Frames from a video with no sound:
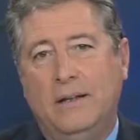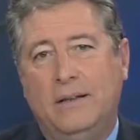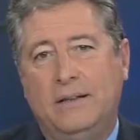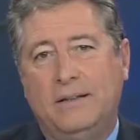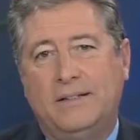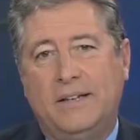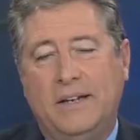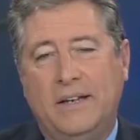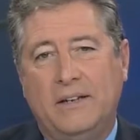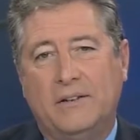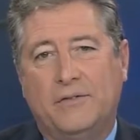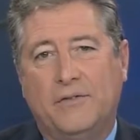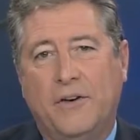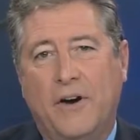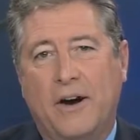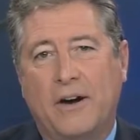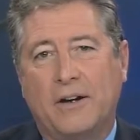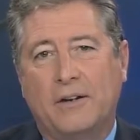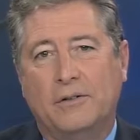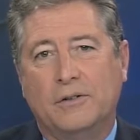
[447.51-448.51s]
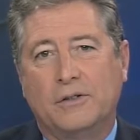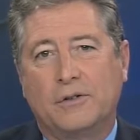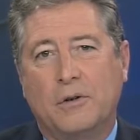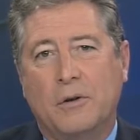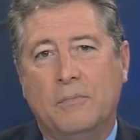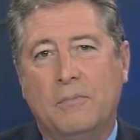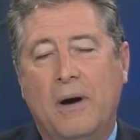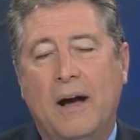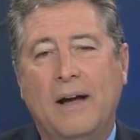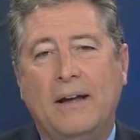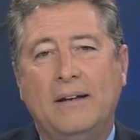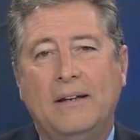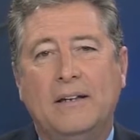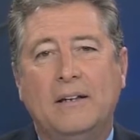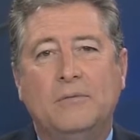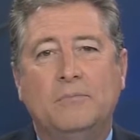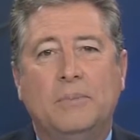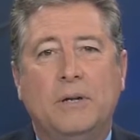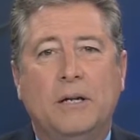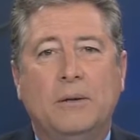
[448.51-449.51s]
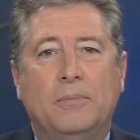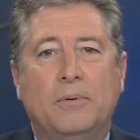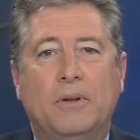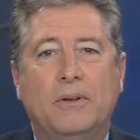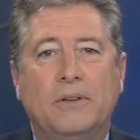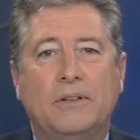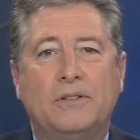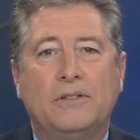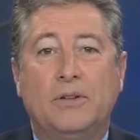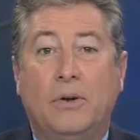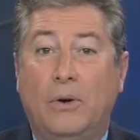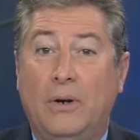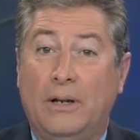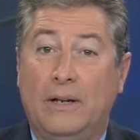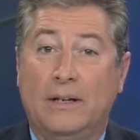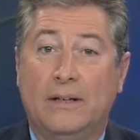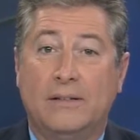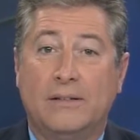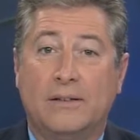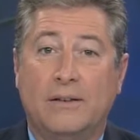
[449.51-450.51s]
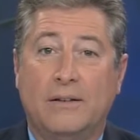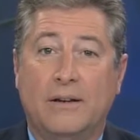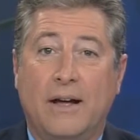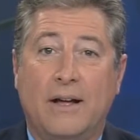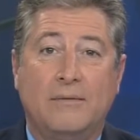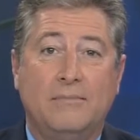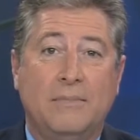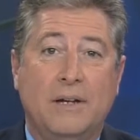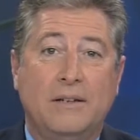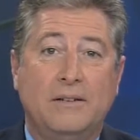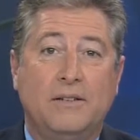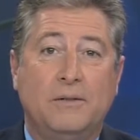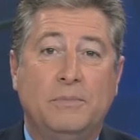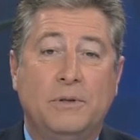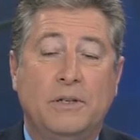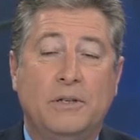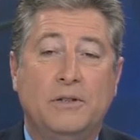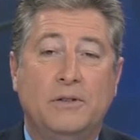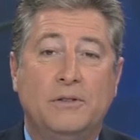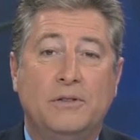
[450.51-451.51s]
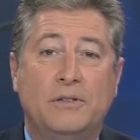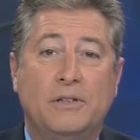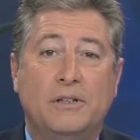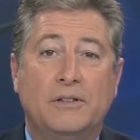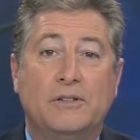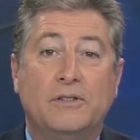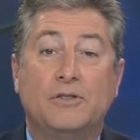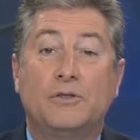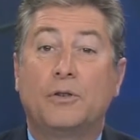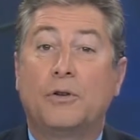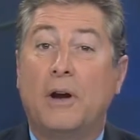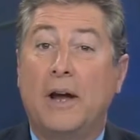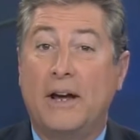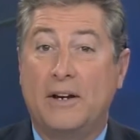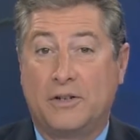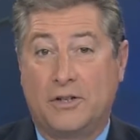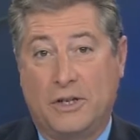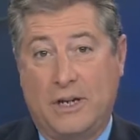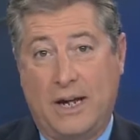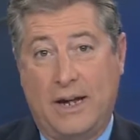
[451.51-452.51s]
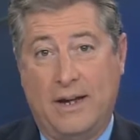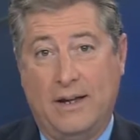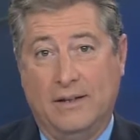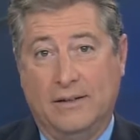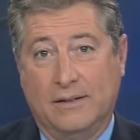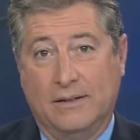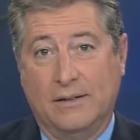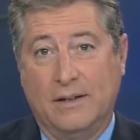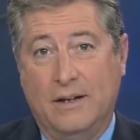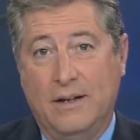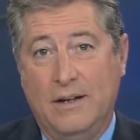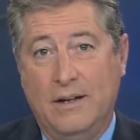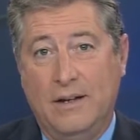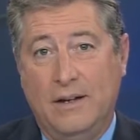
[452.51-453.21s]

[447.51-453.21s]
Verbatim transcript: The city of Fargo is reminding people that toilets are not meant to be used as trash cans.